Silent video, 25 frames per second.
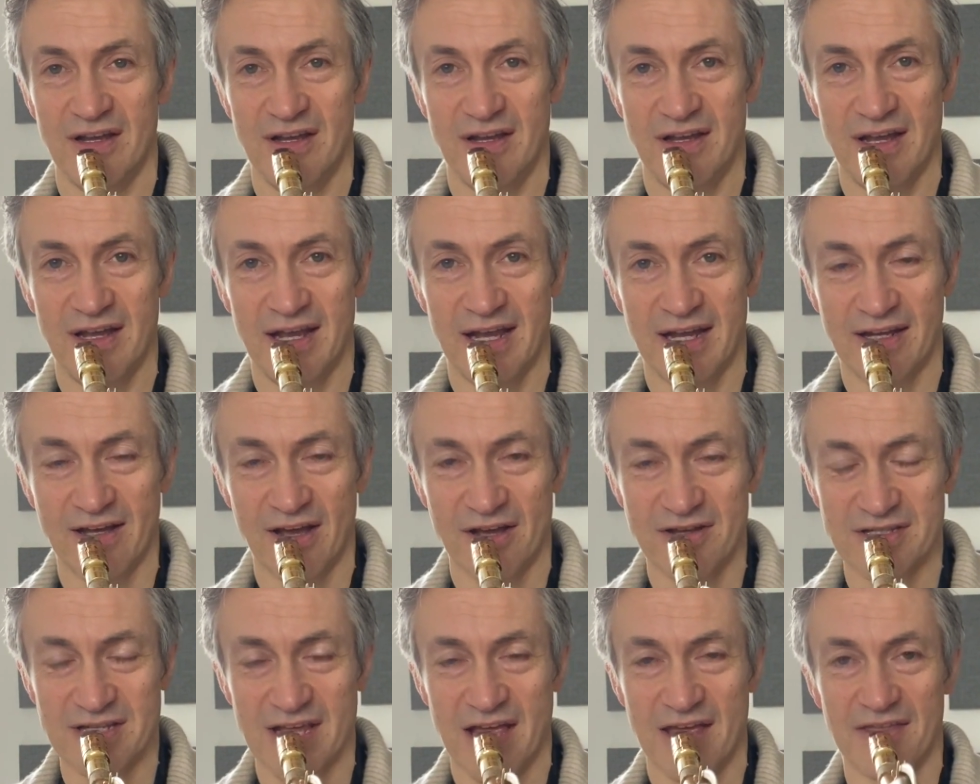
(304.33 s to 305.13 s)
it
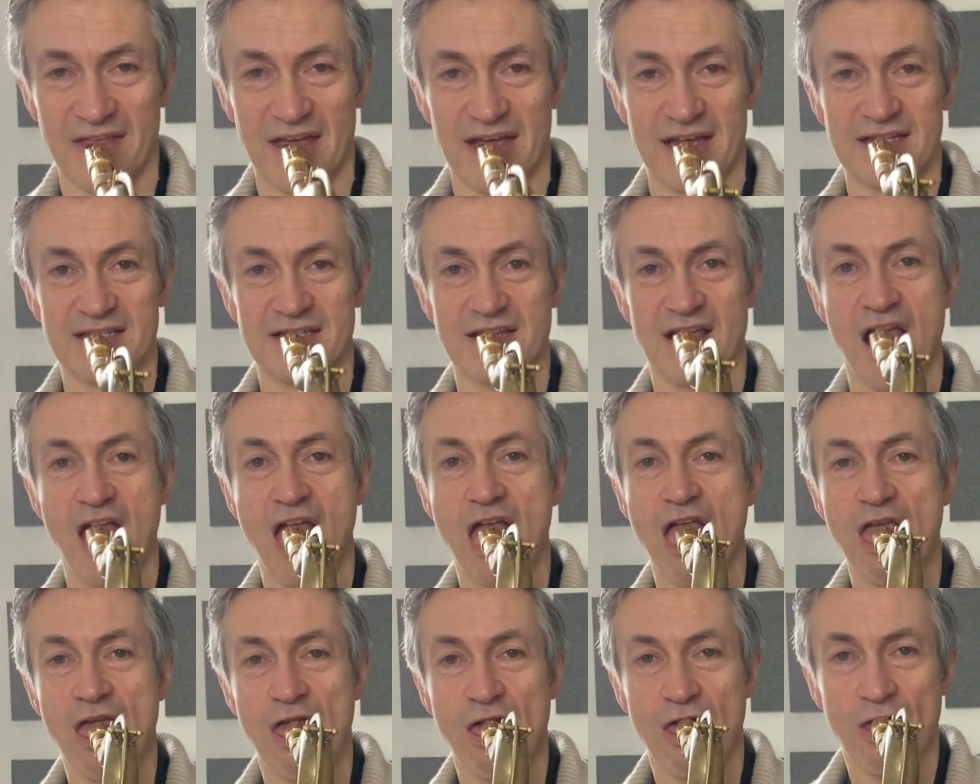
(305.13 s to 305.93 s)
goes like this.
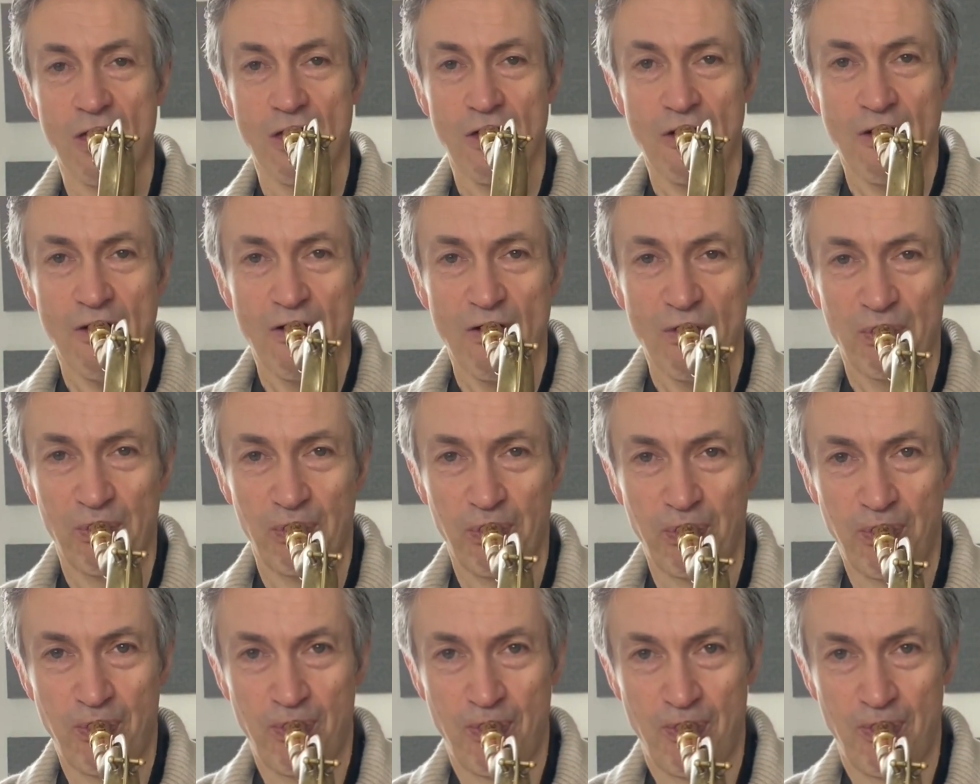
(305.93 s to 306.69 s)
There